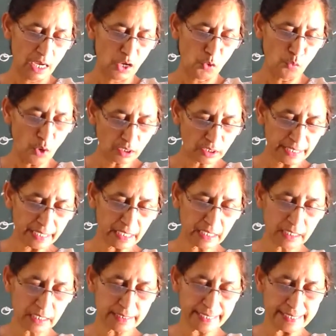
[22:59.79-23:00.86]
what he
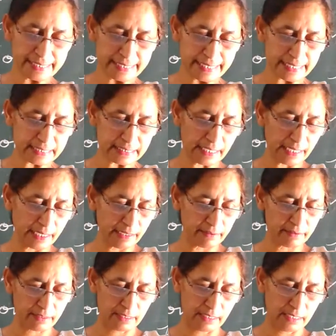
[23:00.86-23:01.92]
hears and sees there,
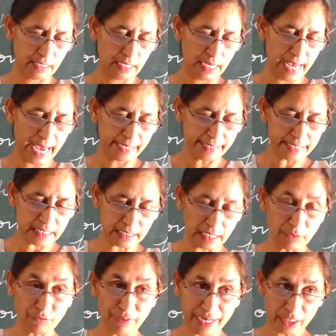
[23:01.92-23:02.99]
and its
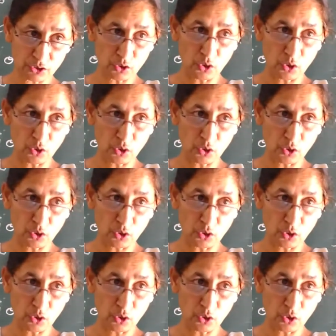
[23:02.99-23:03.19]
effect